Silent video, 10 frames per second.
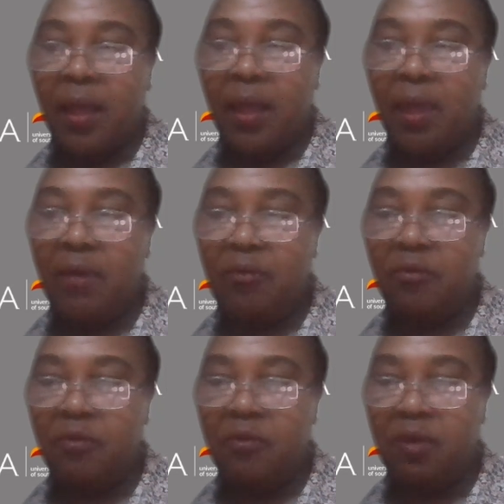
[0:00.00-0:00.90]

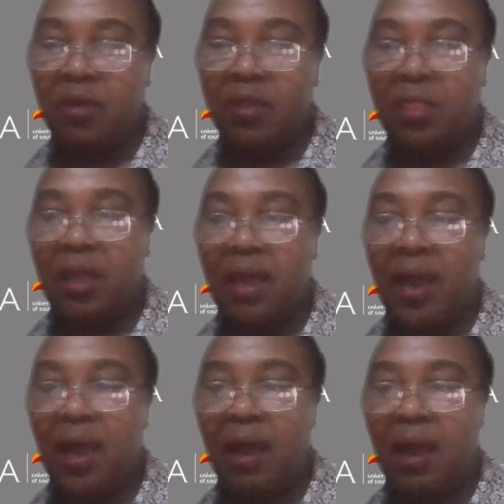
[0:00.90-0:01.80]
if there
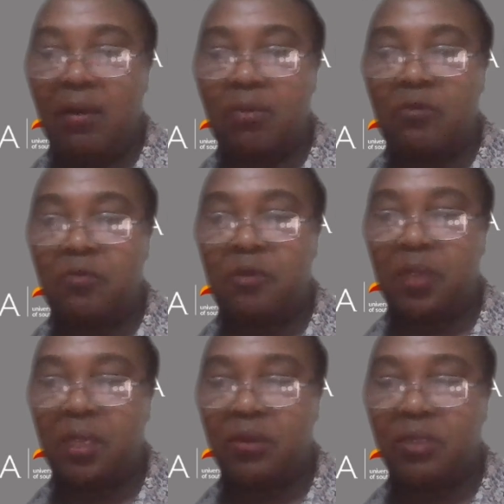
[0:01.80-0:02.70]
are
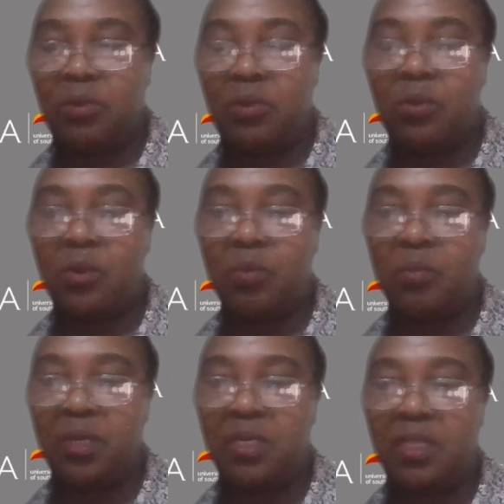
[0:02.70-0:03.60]
4,000 who
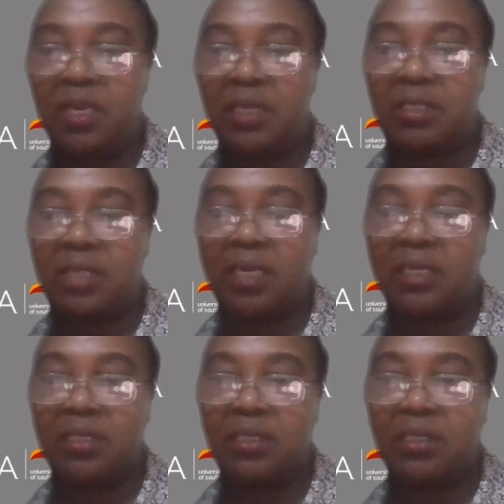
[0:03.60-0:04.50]
complete their
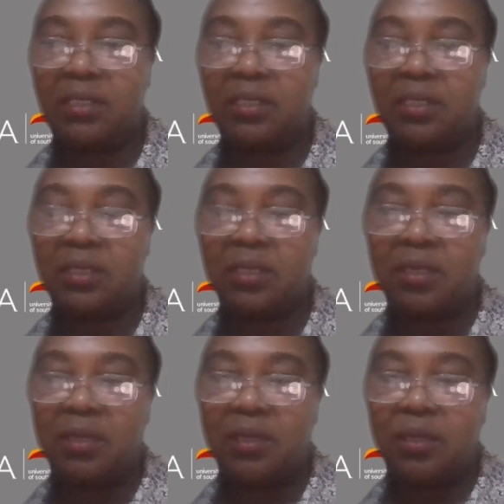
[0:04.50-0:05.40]
studies,
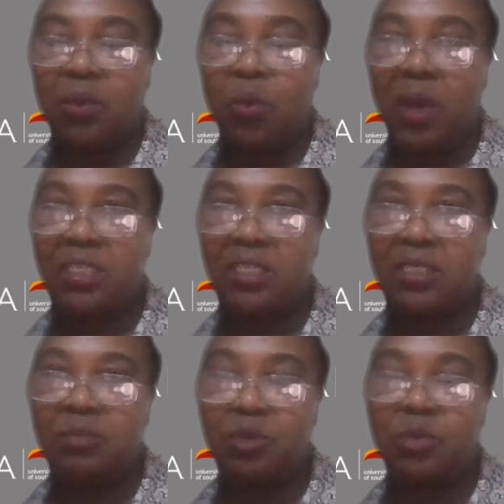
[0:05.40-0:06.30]
what
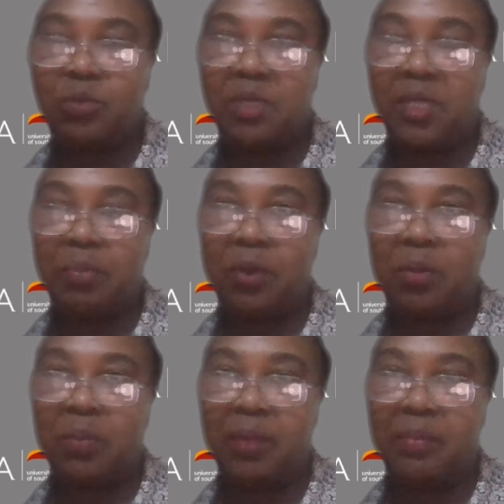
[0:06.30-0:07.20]
seems to be the
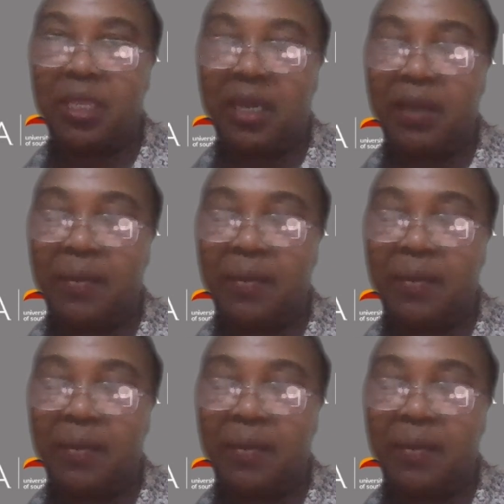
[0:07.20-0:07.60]
problem there?